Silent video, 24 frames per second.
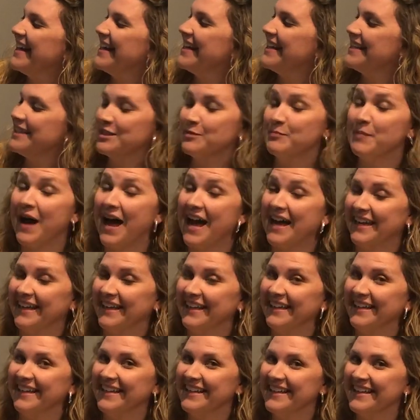His
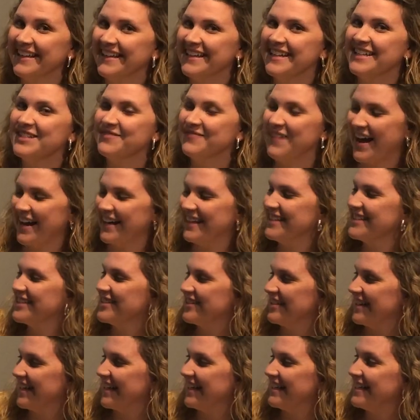body. His body's
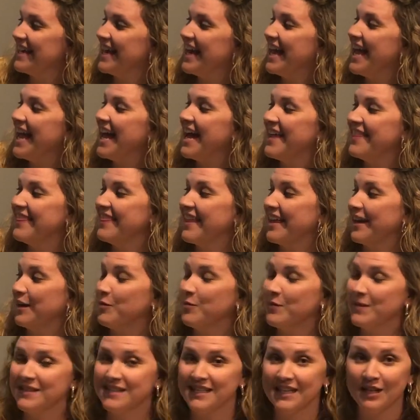green, and like
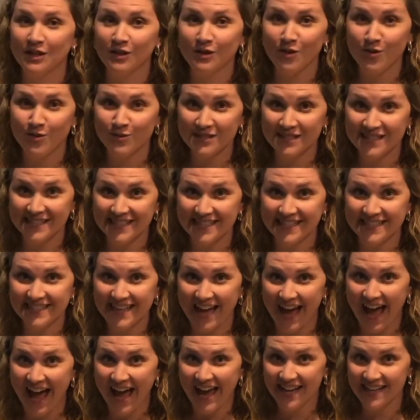when he closes his
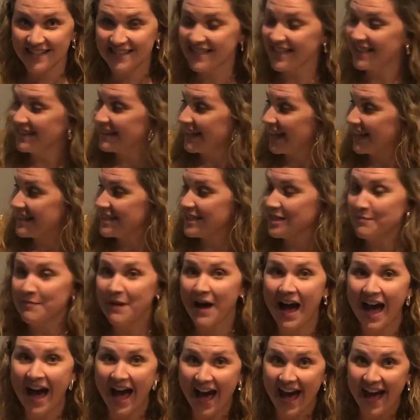eyes, it lets him
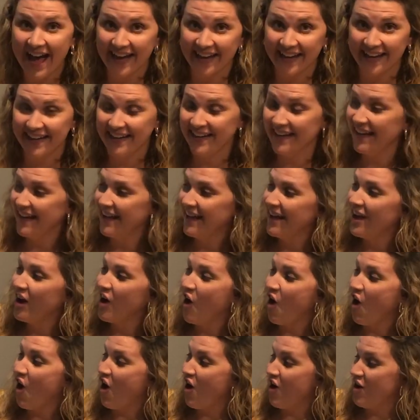hide
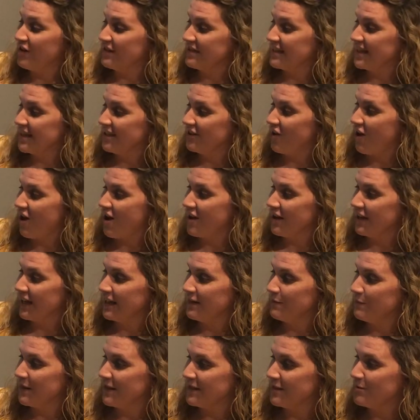all day long
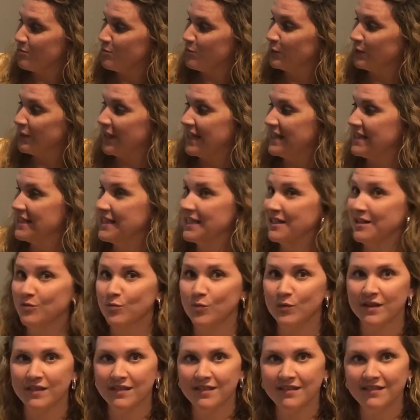and makes him blend in
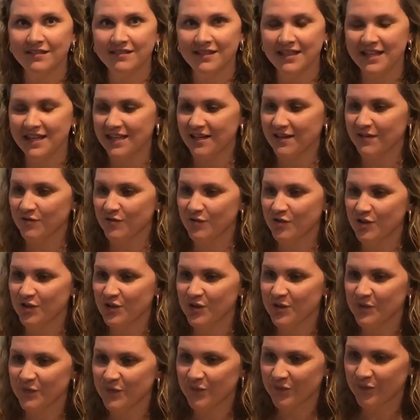with the
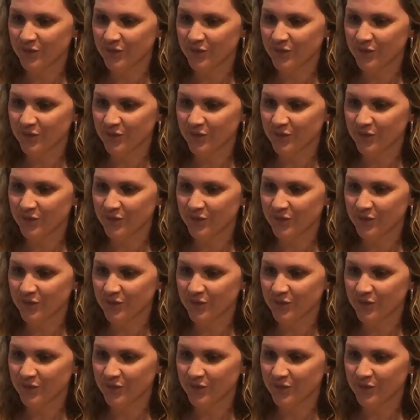leaves.